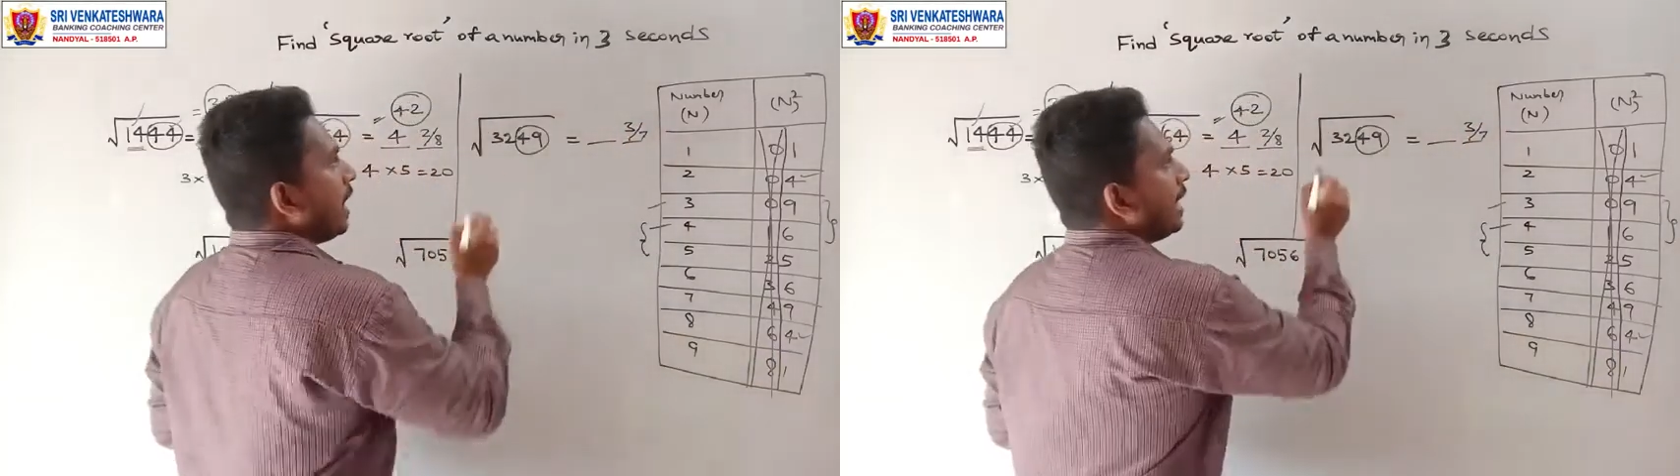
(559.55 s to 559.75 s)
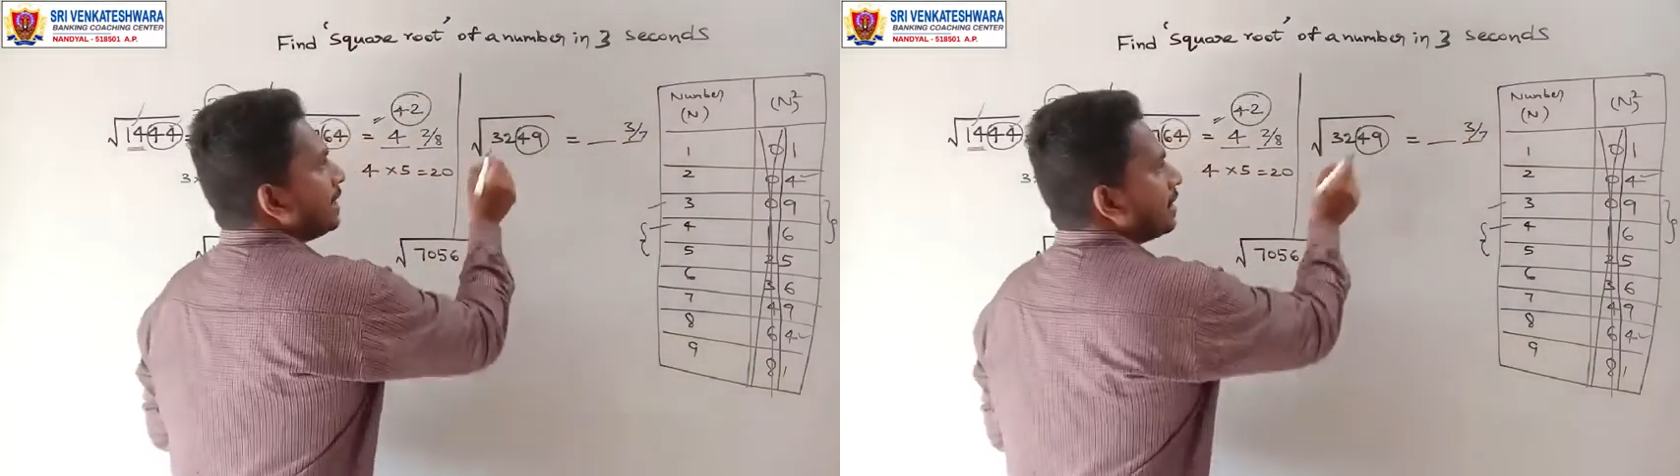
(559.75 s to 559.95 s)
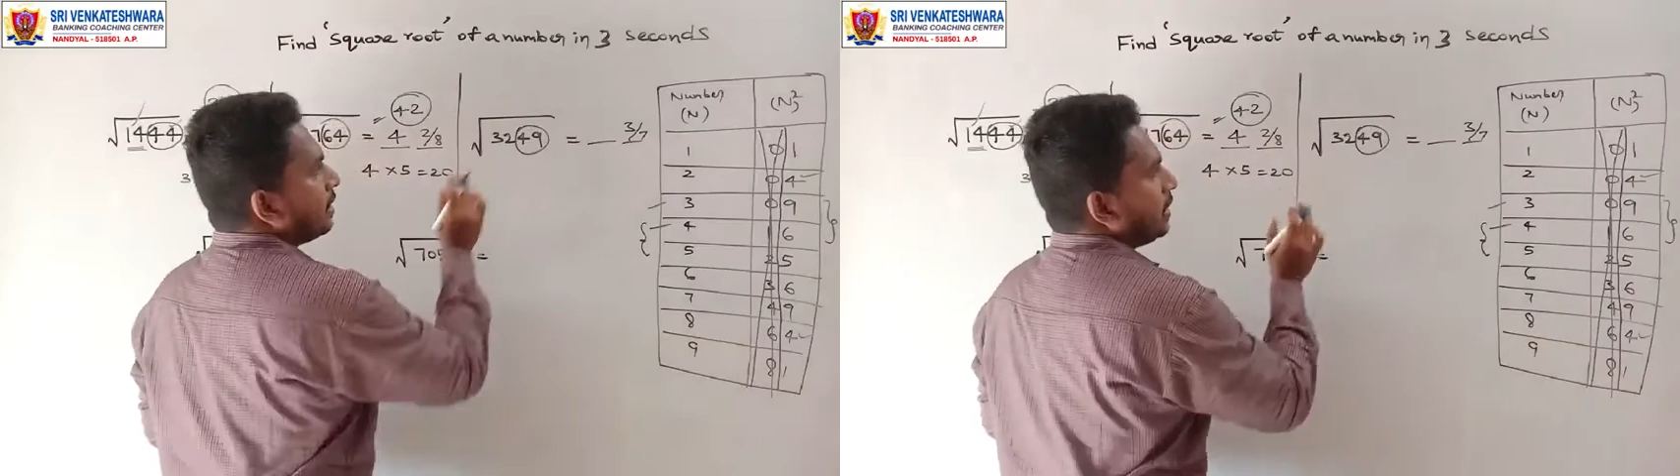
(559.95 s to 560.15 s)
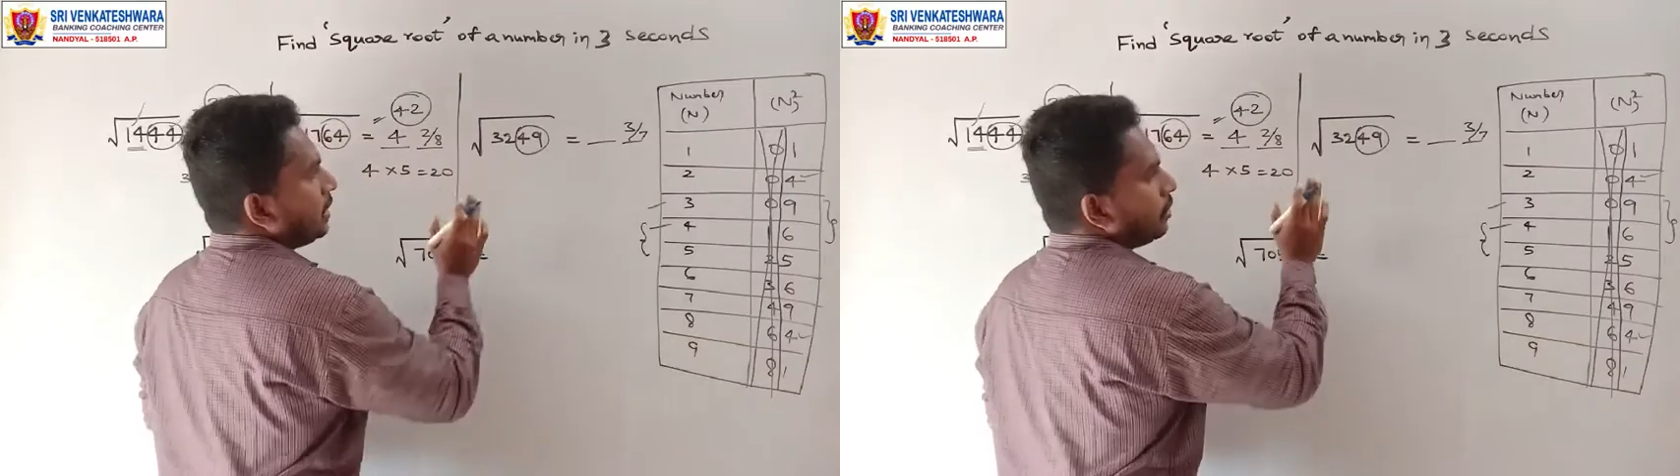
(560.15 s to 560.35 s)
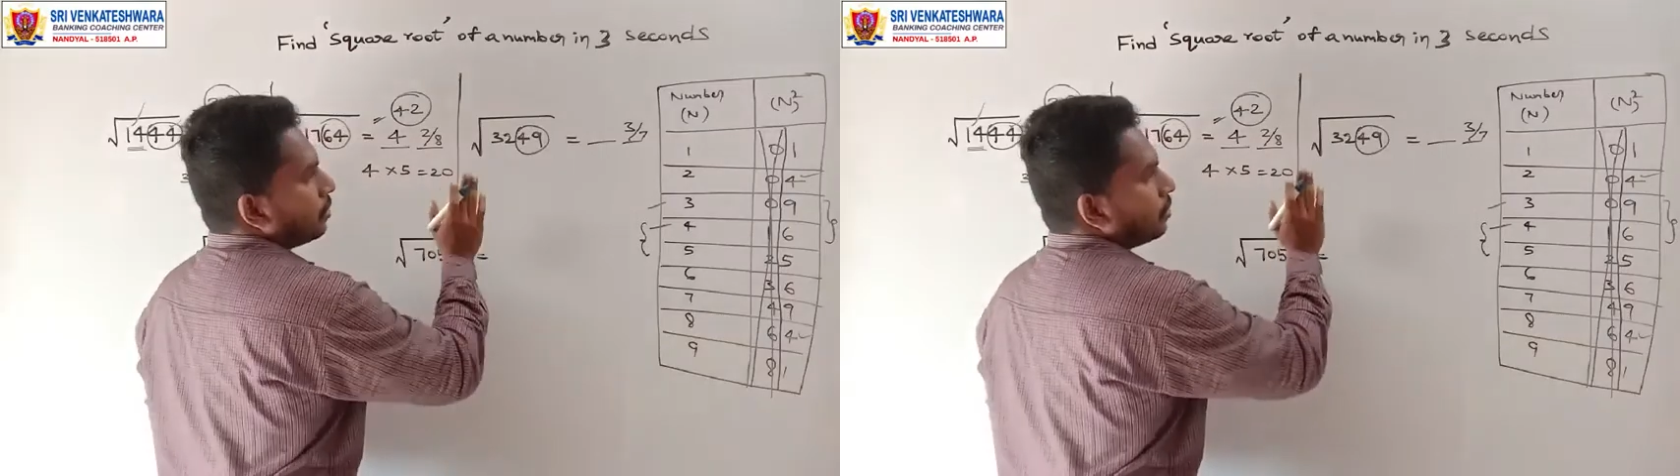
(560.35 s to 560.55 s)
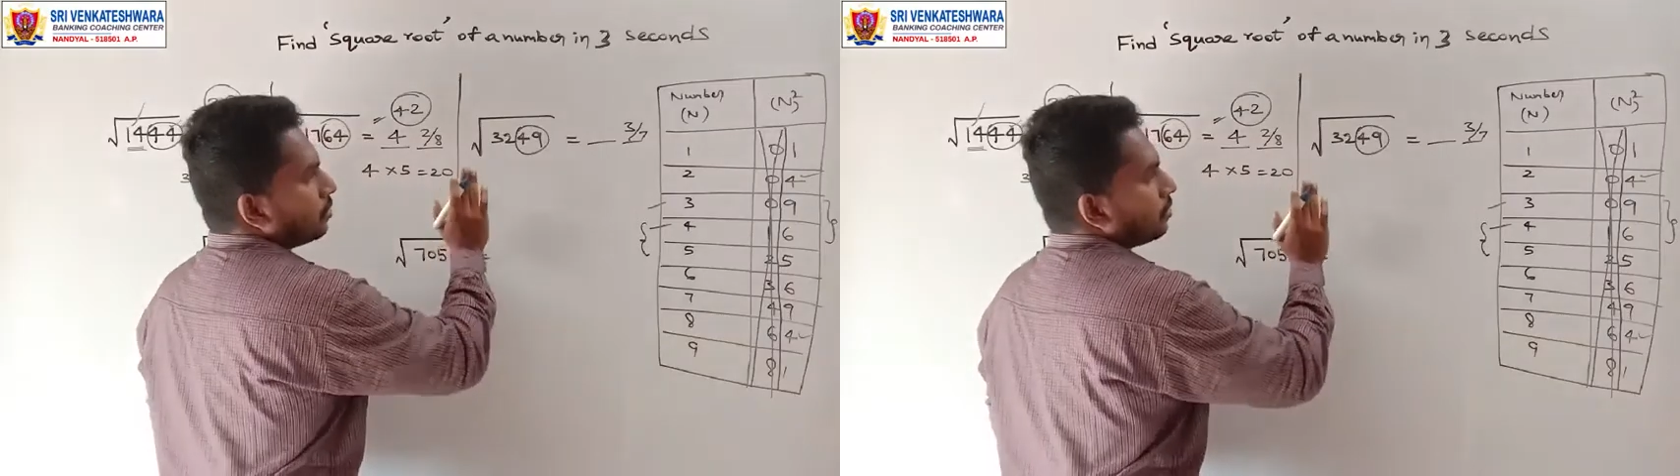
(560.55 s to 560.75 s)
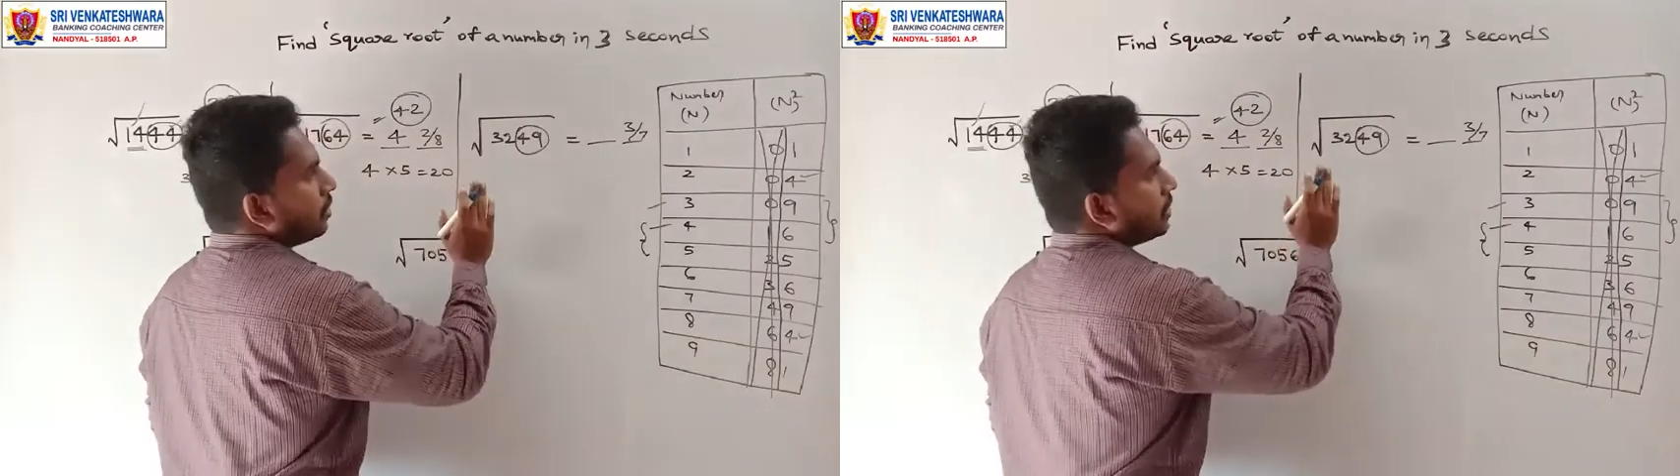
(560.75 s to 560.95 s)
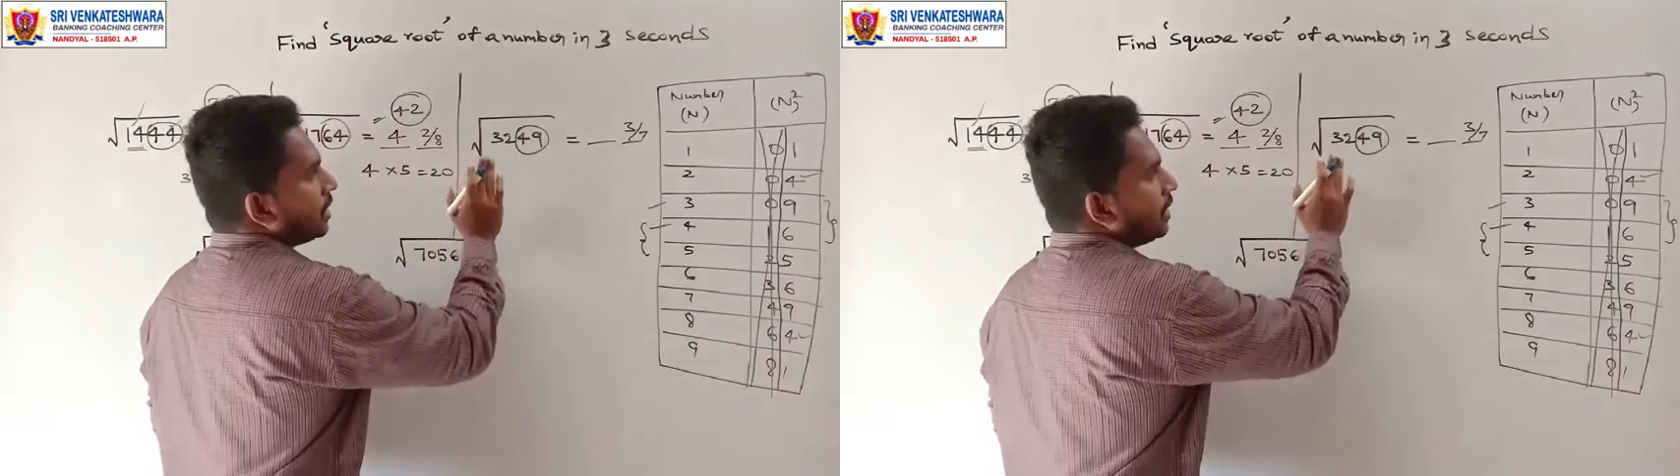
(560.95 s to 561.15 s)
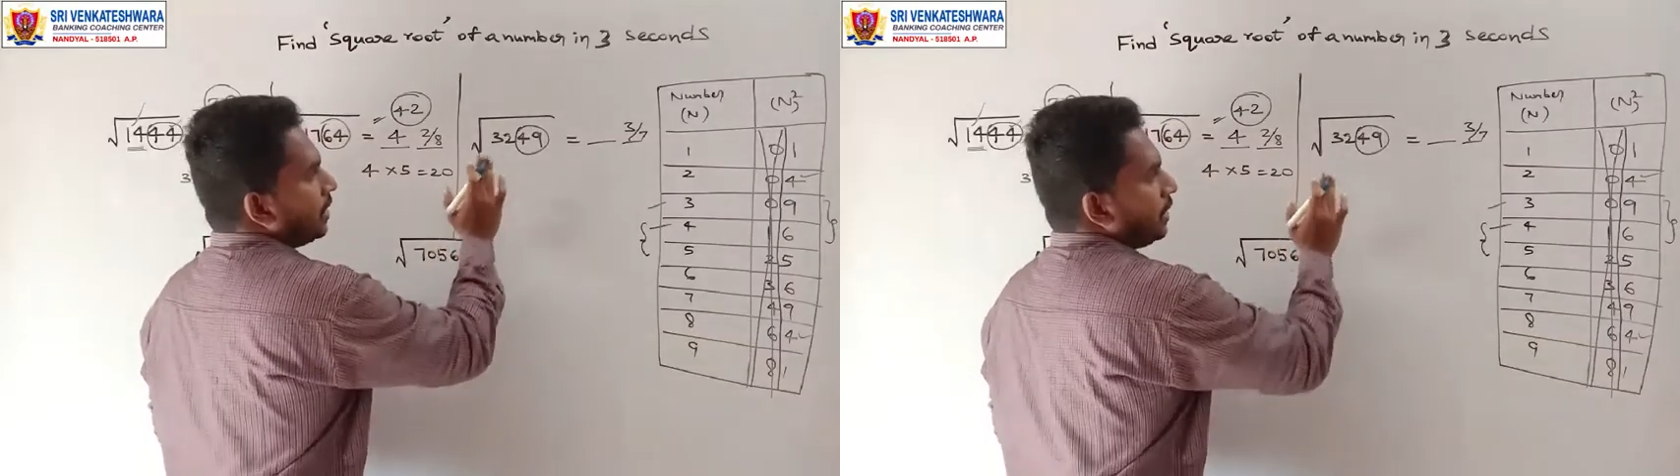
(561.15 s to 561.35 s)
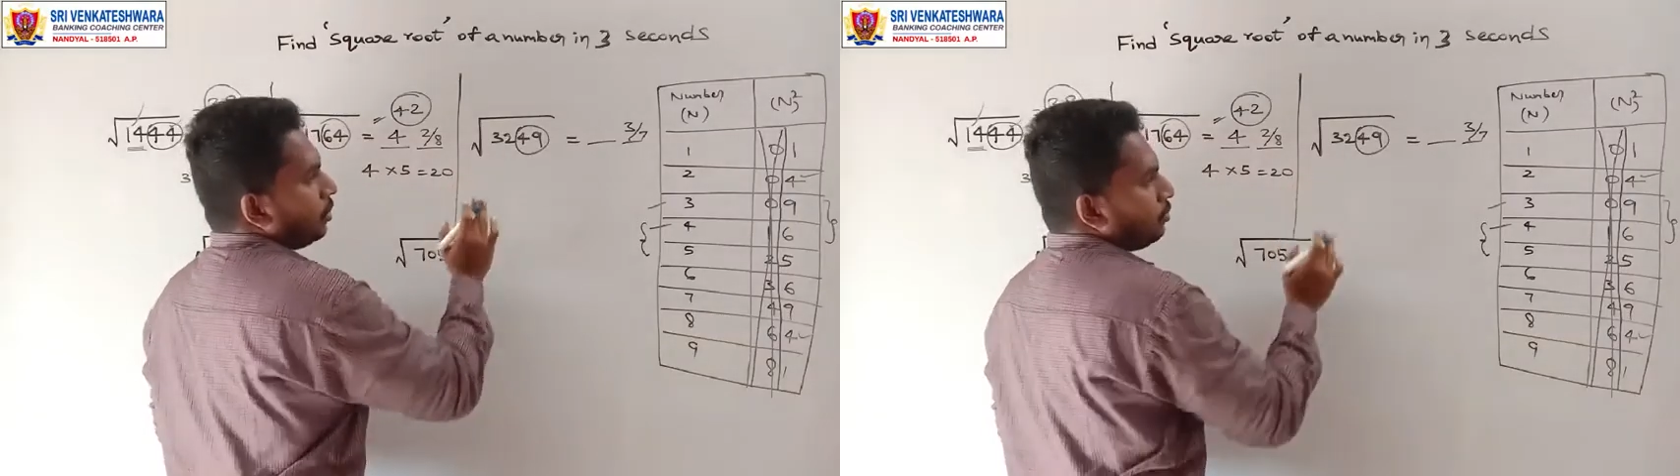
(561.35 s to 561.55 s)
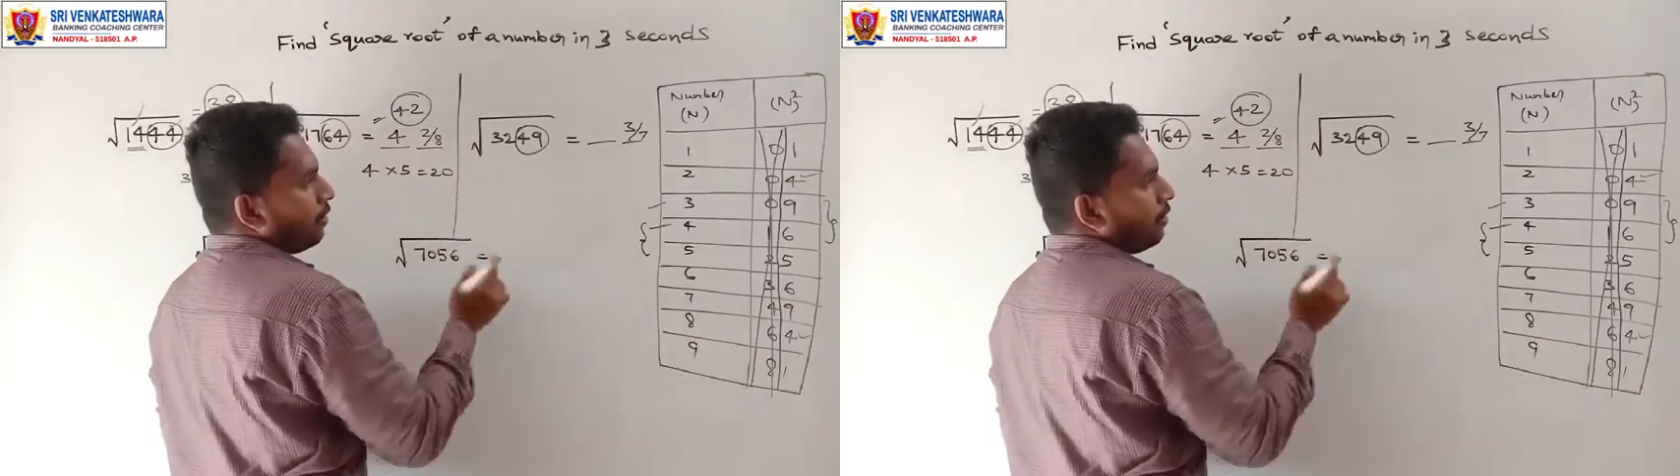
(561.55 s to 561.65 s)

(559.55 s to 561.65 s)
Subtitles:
And 32